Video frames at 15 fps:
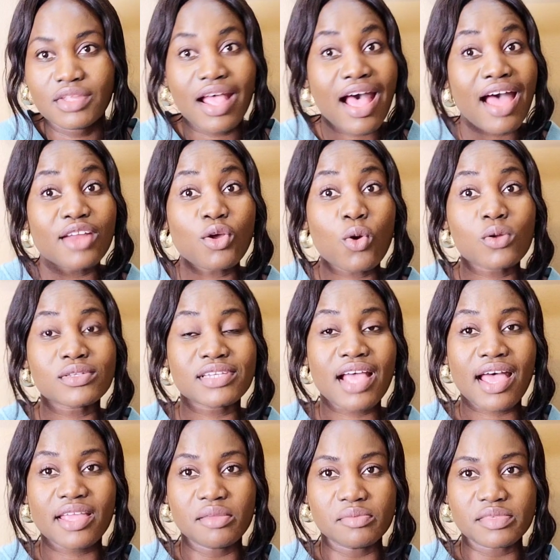At all
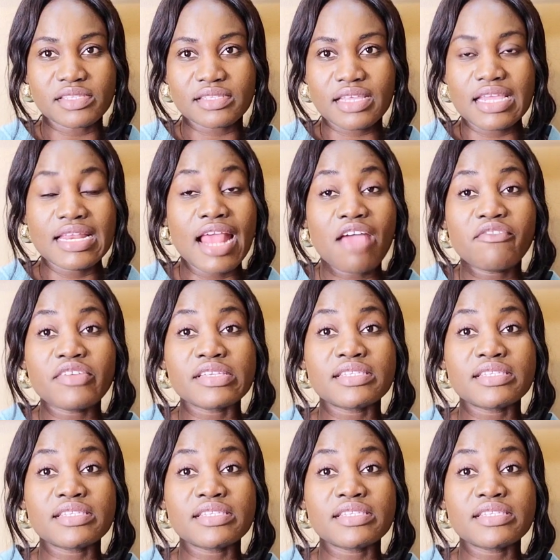times, in every